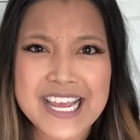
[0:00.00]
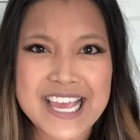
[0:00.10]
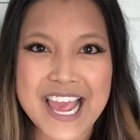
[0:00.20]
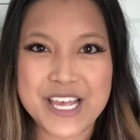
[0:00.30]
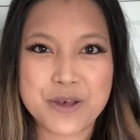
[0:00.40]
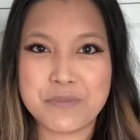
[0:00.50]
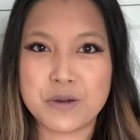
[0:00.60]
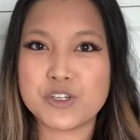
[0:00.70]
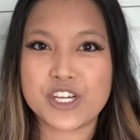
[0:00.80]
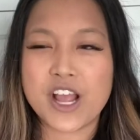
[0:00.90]
cake
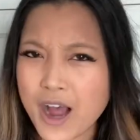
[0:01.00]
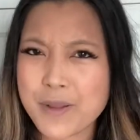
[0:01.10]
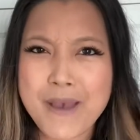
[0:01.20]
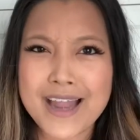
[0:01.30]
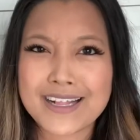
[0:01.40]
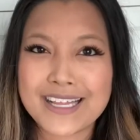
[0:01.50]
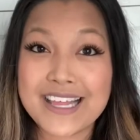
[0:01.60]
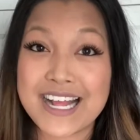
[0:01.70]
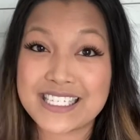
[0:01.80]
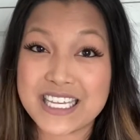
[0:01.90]
emoji, automatically
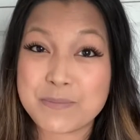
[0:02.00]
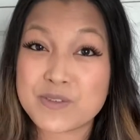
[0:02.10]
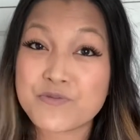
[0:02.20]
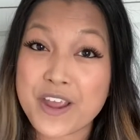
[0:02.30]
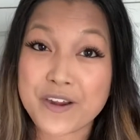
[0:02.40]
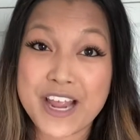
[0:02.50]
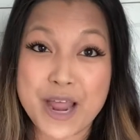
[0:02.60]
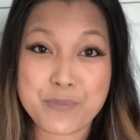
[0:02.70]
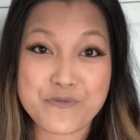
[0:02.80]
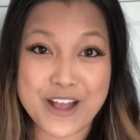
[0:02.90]
that seems very
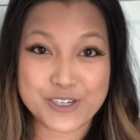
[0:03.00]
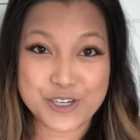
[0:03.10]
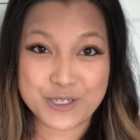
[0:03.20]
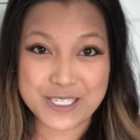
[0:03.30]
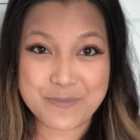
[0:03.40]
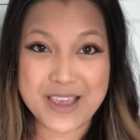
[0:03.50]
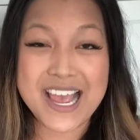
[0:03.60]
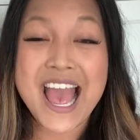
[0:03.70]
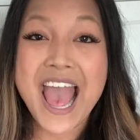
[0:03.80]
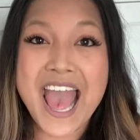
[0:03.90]
unprofessional to me,
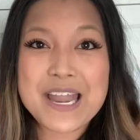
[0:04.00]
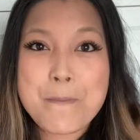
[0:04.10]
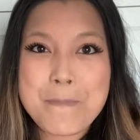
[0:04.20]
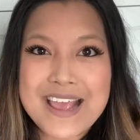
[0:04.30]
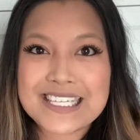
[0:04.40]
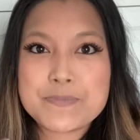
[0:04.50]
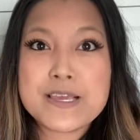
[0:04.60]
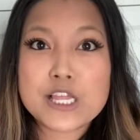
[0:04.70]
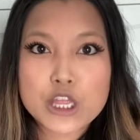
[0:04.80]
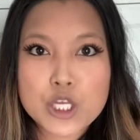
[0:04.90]
and it makes me
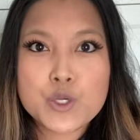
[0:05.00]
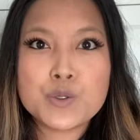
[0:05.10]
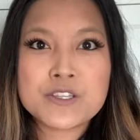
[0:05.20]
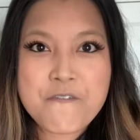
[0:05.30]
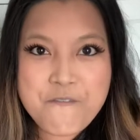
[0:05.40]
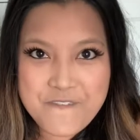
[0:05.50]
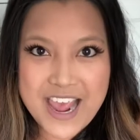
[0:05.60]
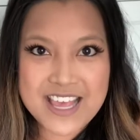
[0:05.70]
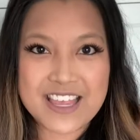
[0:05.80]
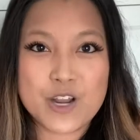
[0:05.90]
lose
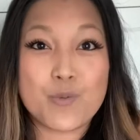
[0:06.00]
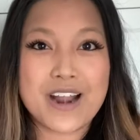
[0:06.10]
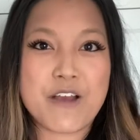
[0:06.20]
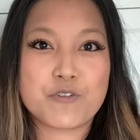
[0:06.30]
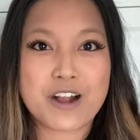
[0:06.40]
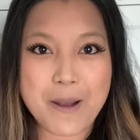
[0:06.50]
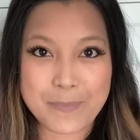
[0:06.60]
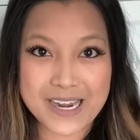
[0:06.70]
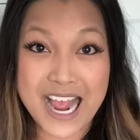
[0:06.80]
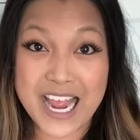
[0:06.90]
faith in whatever
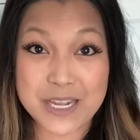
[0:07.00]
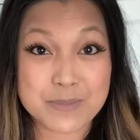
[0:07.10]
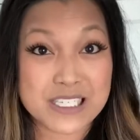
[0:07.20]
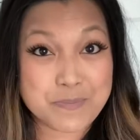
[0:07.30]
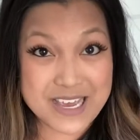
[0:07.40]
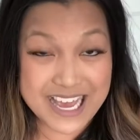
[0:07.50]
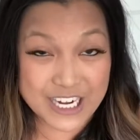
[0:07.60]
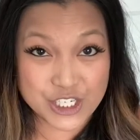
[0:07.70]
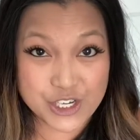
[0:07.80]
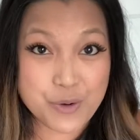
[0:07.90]
company I am speaking
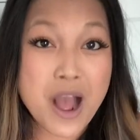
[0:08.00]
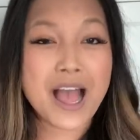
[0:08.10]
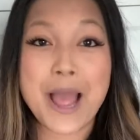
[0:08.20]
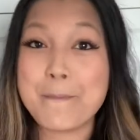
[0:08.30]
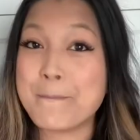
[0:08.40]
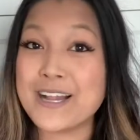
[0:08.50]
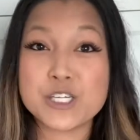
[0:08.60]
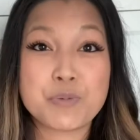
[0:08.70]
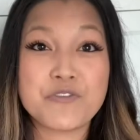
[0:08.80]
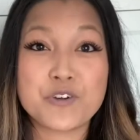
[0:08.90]
to. I much
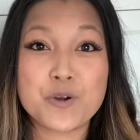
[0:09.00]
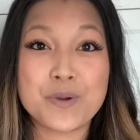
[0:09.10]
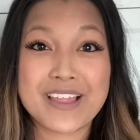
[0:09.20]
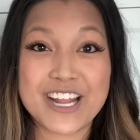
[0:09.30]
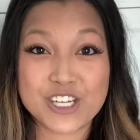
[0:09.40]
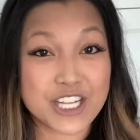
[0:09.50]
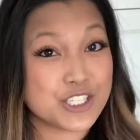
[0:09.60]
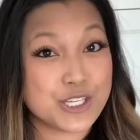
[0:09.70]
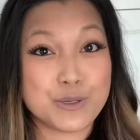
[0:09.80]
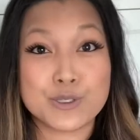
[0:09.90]
prefer when they
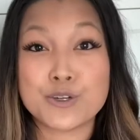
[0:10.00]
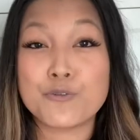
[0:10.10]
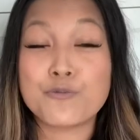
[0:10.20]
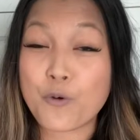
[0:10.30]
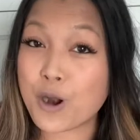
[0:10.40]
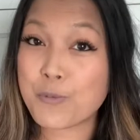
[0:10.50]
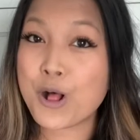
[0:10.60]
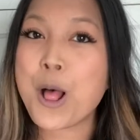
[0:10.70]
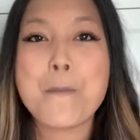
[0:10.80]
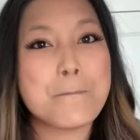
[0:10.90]
just used
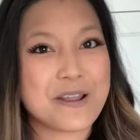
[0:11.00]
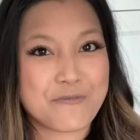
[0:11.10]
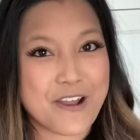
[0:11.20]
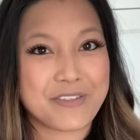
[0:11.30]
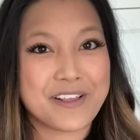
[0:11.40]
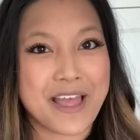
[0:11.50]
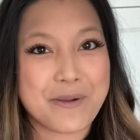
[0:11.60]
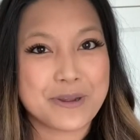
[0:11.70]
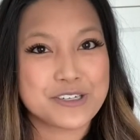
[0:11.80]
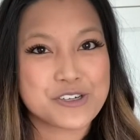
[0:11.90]
formal but friendly
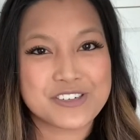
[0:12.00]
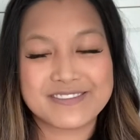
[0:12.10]
language.